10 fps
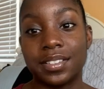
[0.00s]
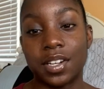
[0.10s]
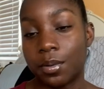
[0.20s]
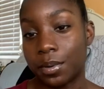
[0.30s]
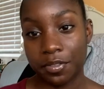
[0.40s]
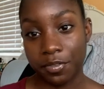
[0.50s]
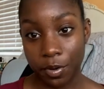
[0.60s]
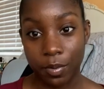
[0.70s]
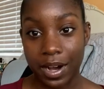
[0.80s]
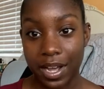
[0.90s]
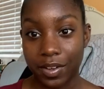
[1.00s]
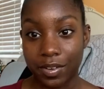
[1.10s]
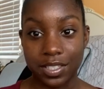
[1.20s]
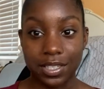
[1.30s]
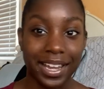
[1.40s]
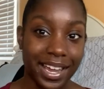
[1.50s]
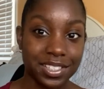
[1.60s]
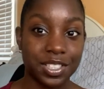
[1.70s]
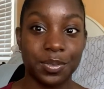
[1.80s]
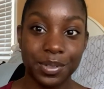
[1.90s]
dealt with for a while until I
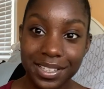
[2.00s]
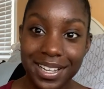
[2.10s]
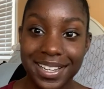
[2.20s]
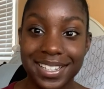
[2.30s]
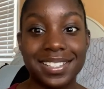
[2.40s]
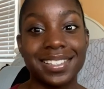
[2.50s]
actually realized